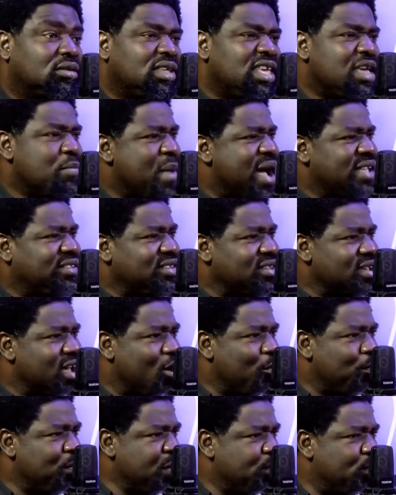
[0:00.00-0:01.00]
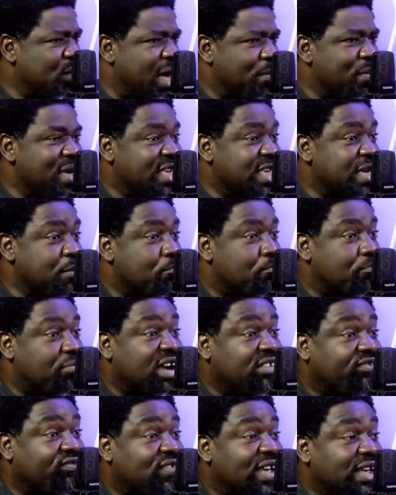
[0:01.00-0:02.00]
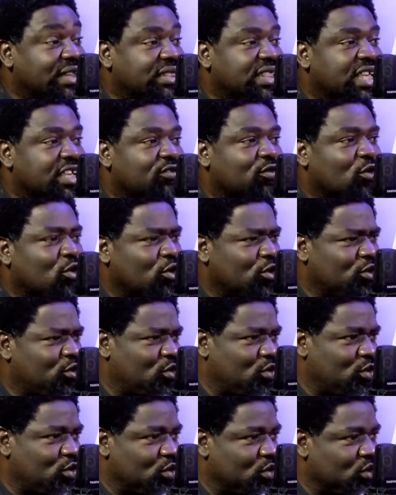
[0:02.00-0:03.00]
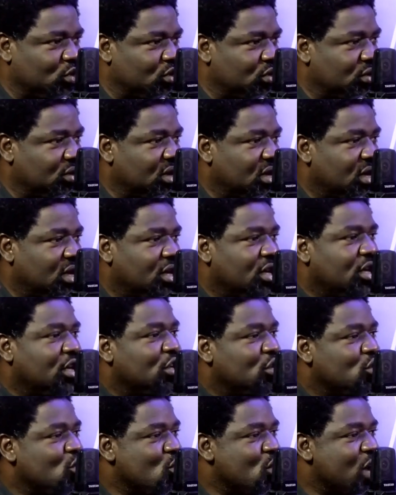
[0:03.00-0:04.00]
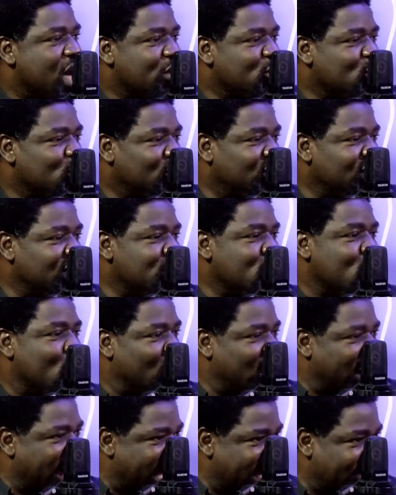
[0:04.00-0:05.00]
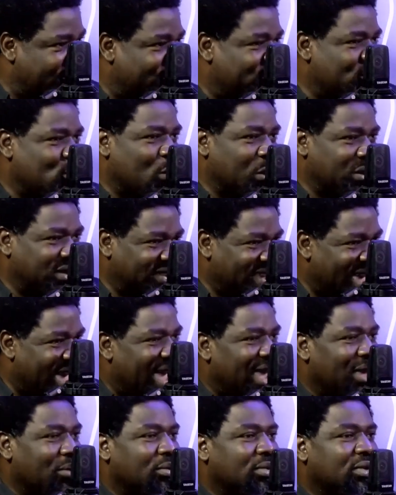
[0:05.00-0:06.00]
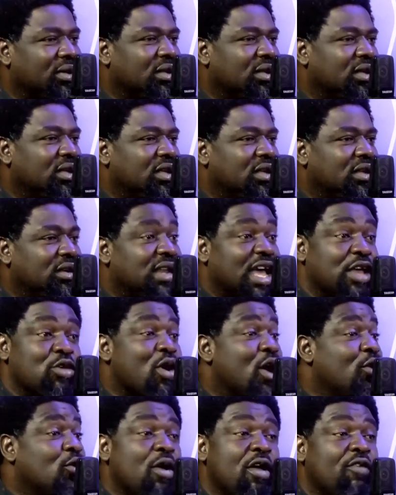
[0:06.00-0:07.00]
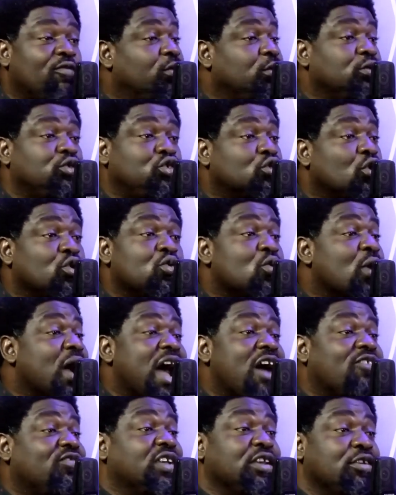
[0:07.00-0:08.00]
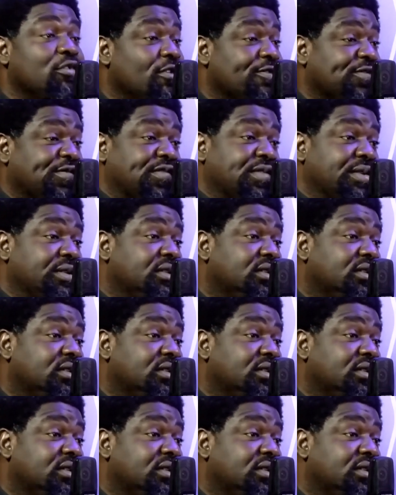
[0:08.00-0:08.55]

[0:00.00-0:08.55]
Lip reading: Imagine how people are making perfect things for us to use. You are using your life, your time, that you are not even sure you have enough